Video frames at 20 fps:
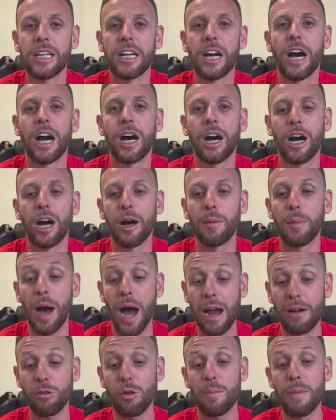I
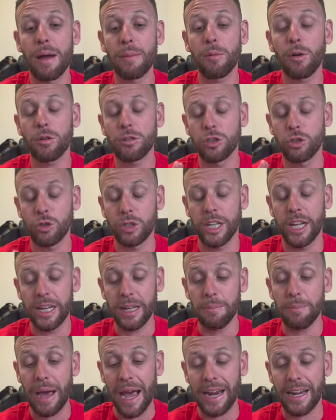remember getting
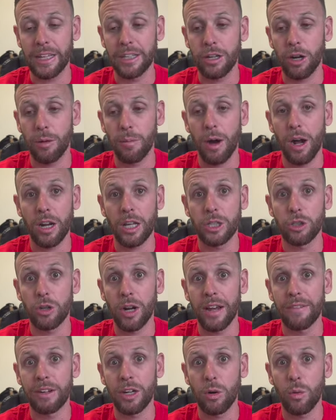back in the Armada and
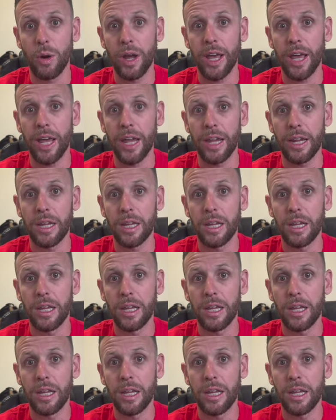driving away.